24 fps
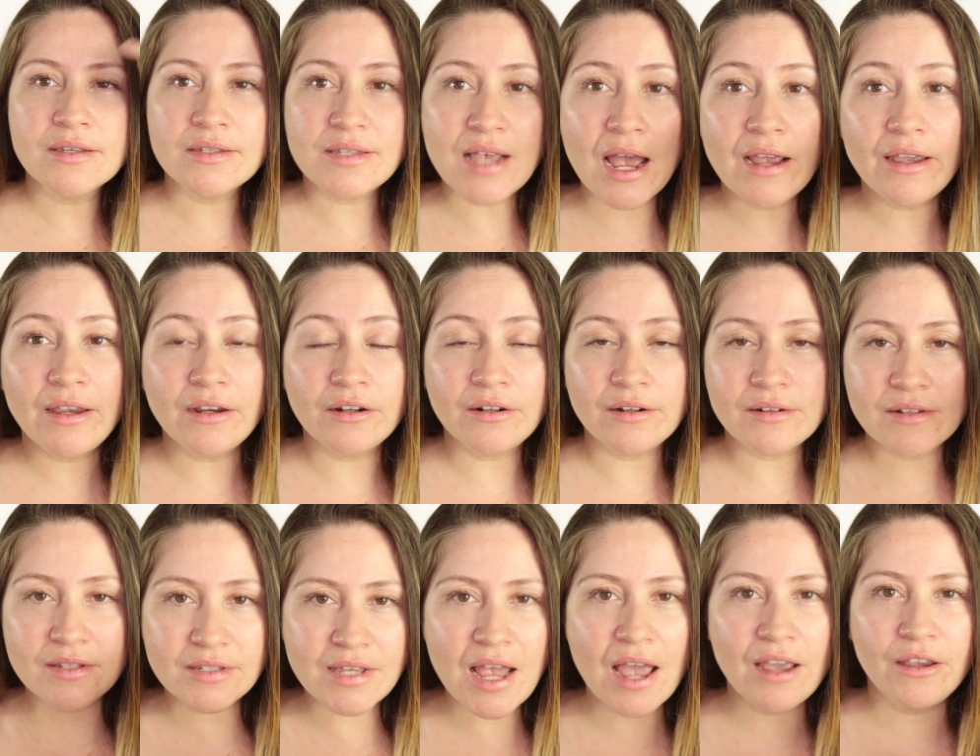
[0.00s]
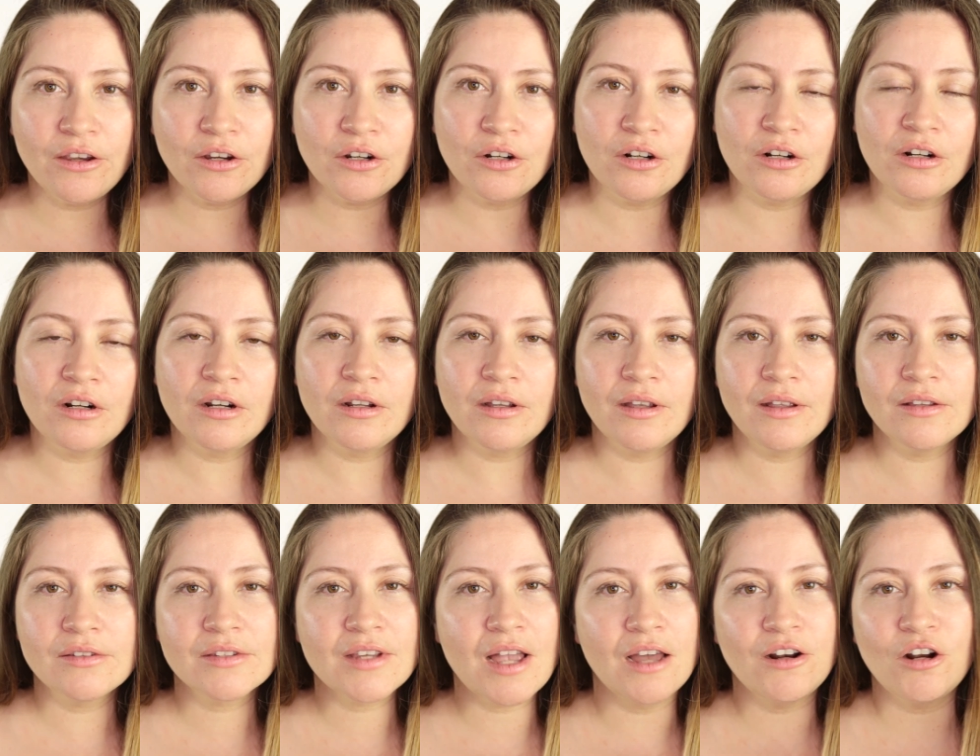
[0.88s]
saggier and saggier,
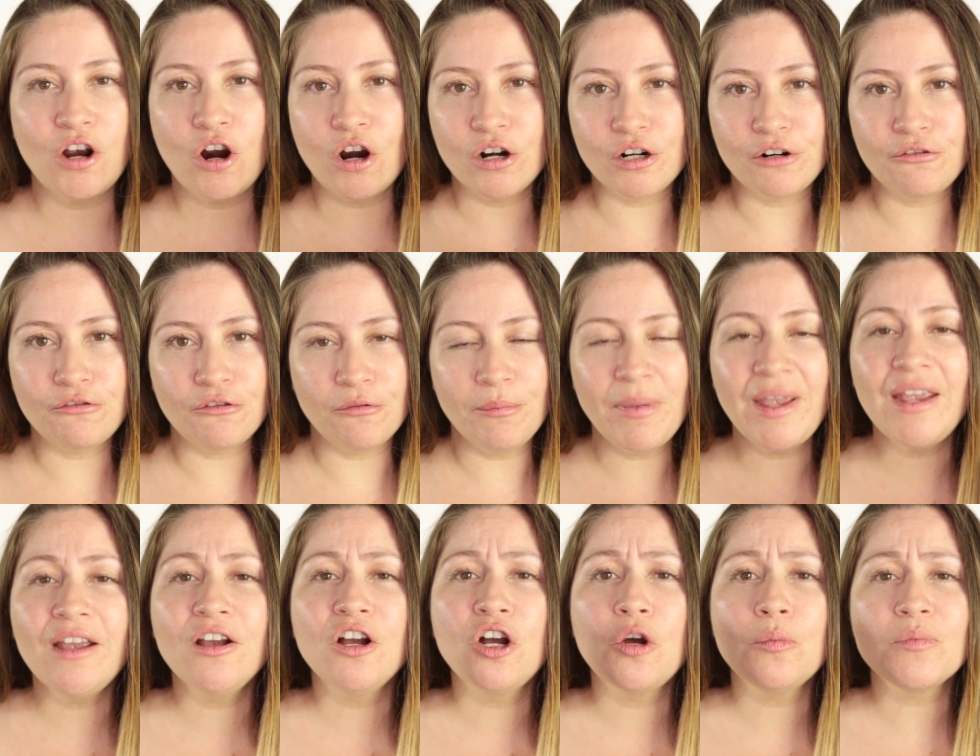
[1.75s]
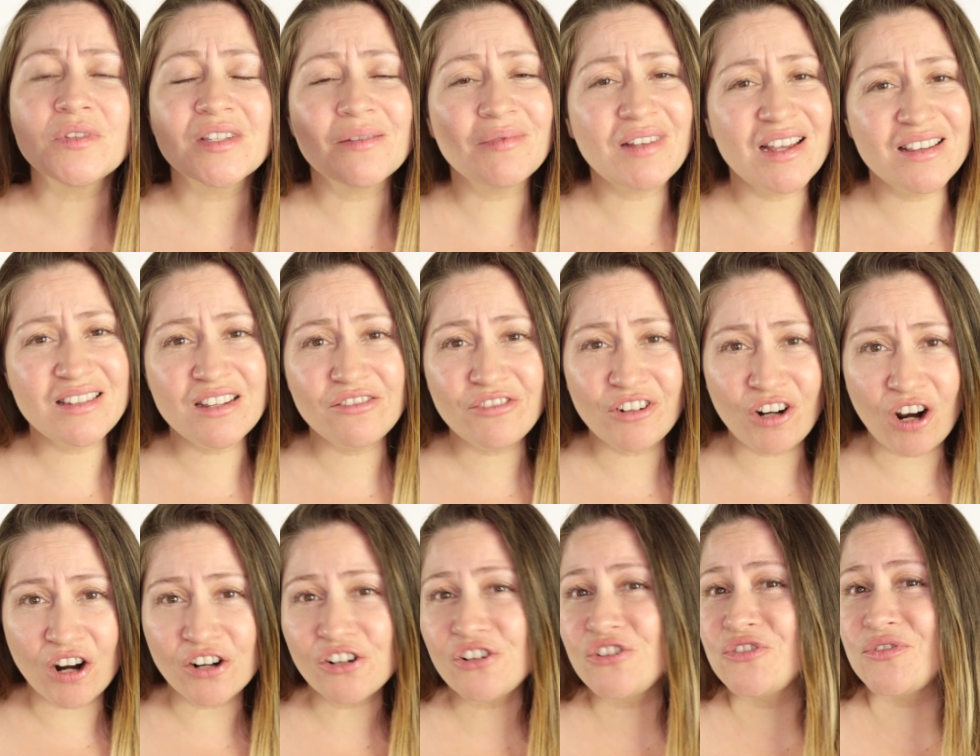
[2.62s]
it's kind of harder for makeup, sometimes even
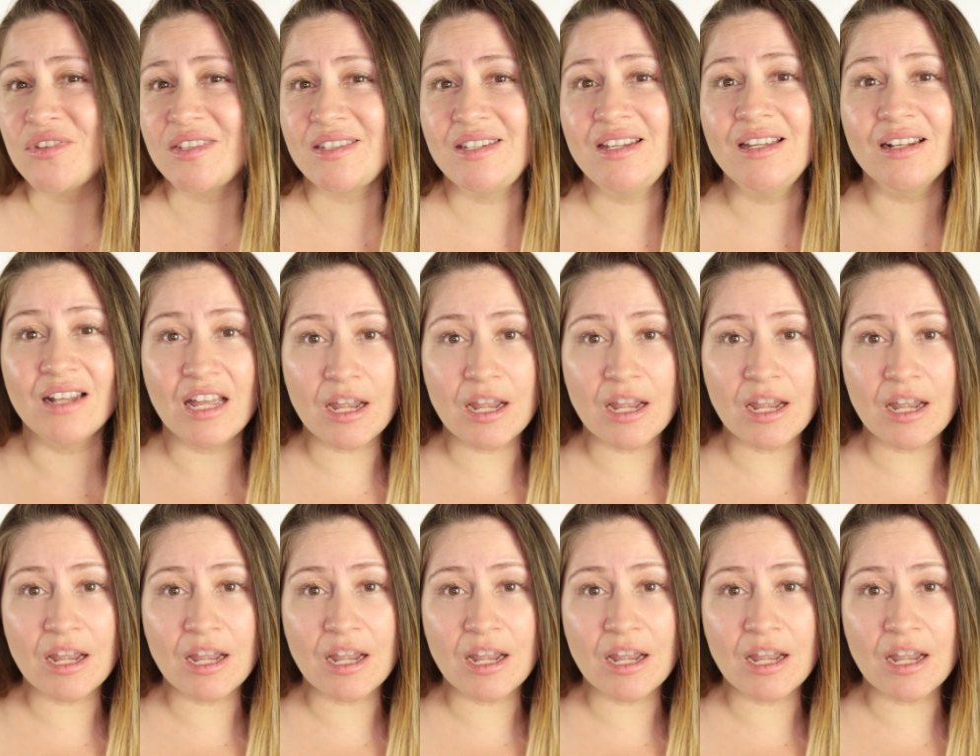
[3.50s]
harder to see.